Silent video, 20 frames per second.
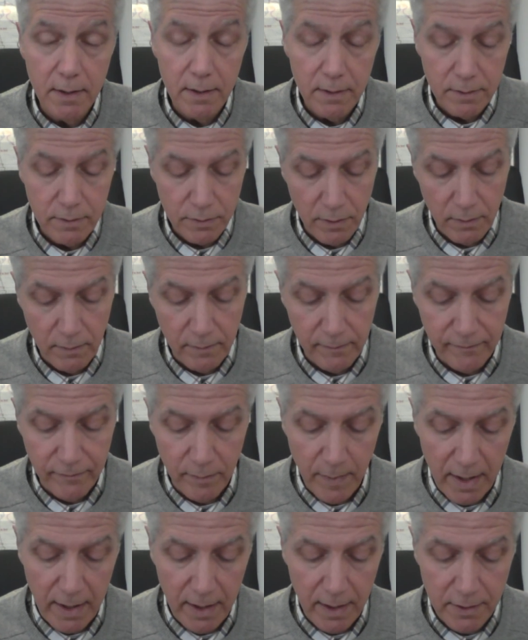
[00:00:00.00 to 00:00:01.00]
So,
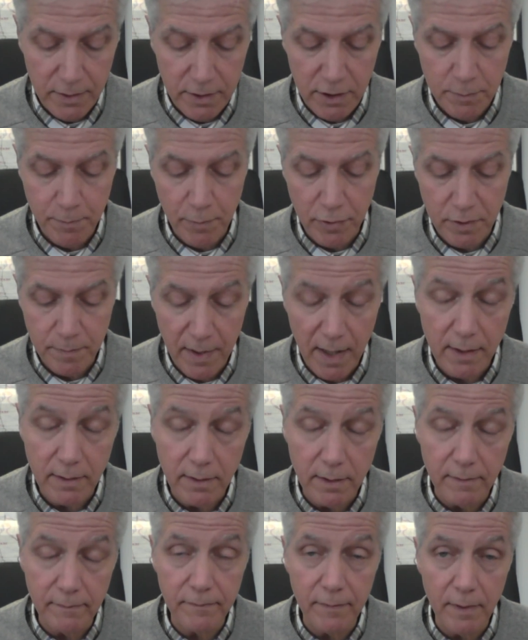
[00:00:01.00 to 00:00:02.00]
from AIG's
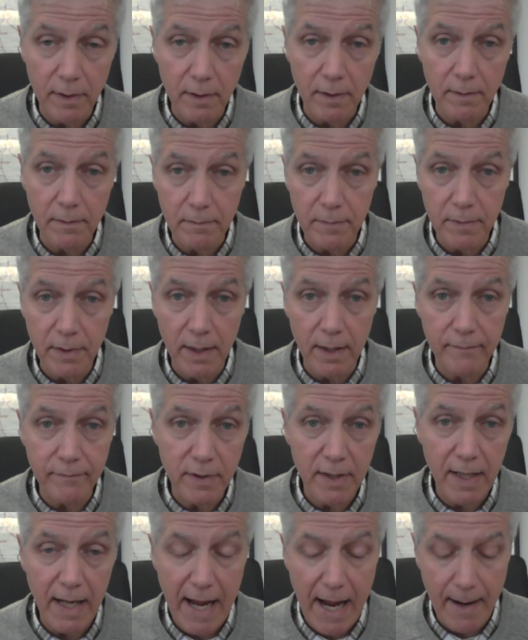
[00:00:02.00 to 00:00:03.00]
perspective, uh, they've
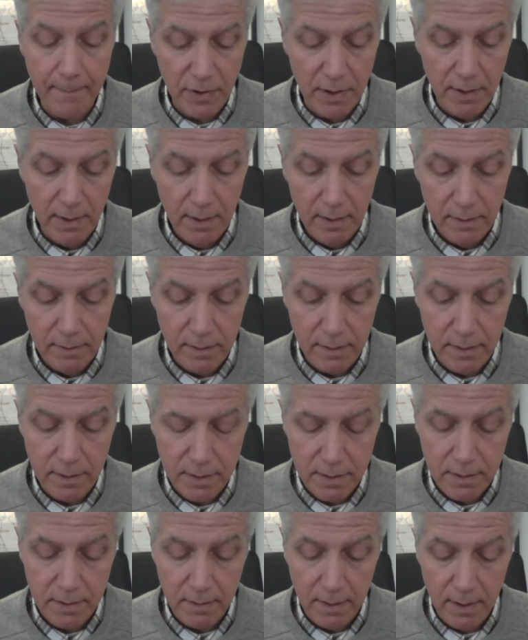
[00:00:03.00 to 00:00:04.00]
capped
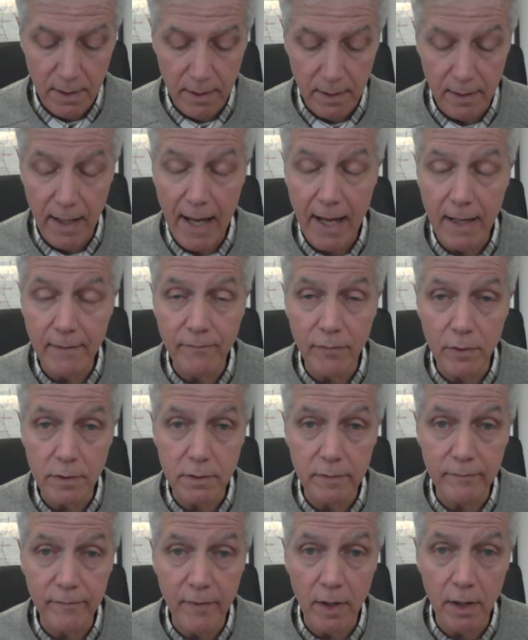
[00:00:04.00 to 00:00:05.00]
this uh, adverse
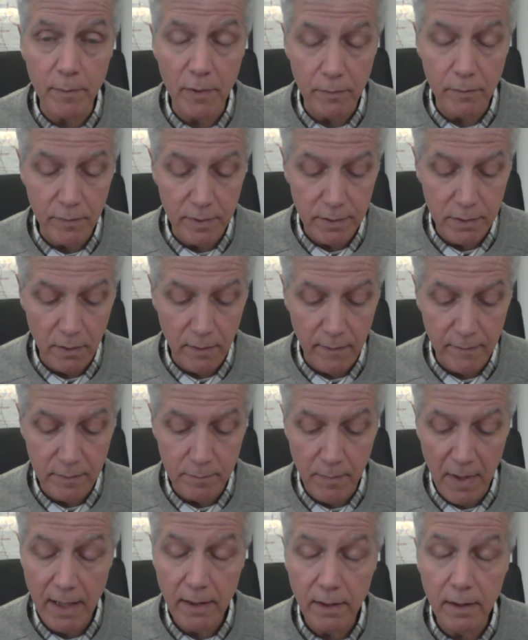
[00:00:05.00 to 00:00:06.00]
development reserve
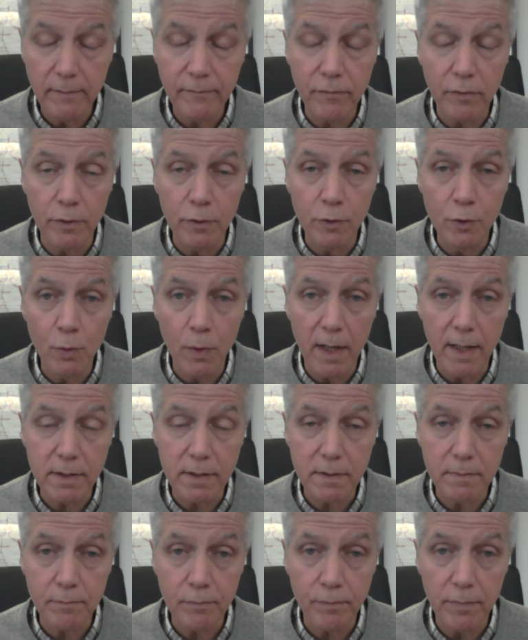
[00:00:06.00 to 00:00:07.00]
mainly for
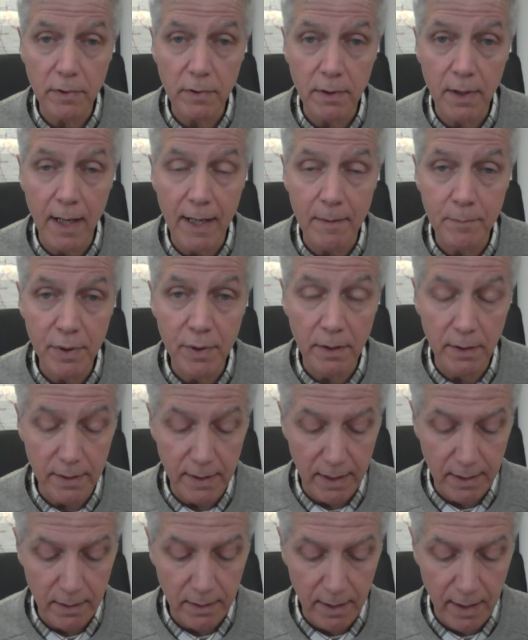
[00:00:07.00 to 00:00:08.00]
U.S.
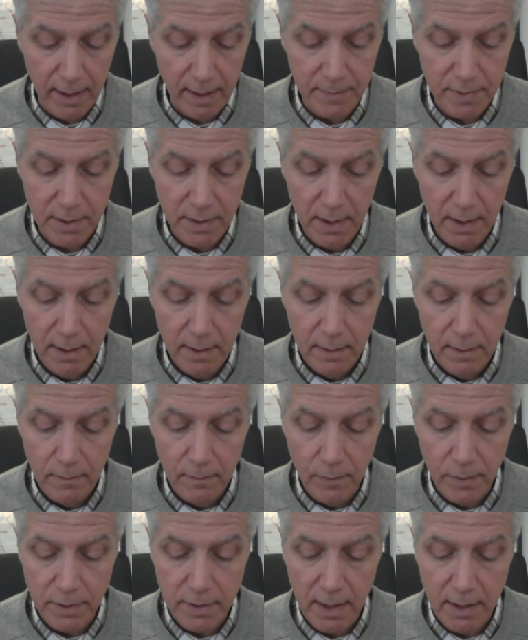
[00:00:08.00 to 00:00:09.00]
liability claims
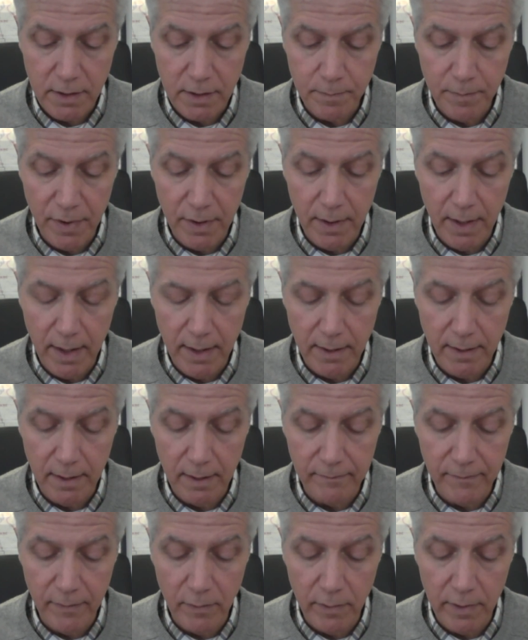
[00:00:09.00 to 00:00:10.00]
which has been a, uh,
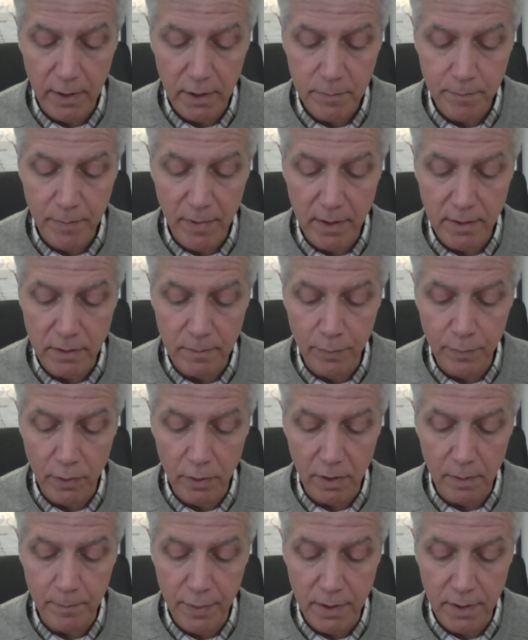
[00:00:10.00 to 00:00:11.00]
very expensive
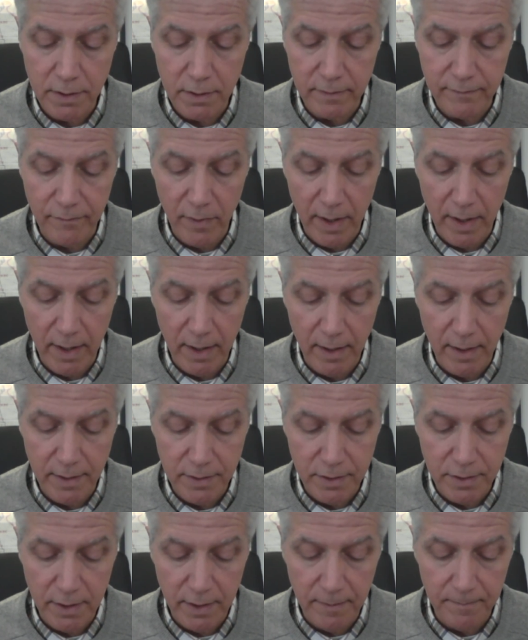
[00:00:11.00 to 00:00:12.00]
book of business for
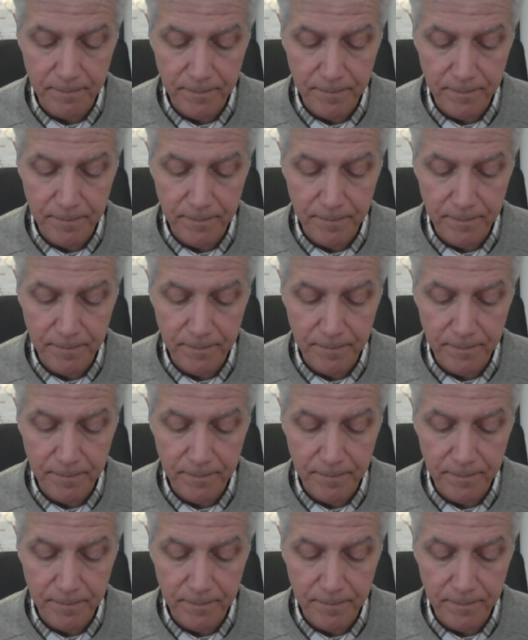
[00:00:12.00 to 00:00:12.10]
AIG.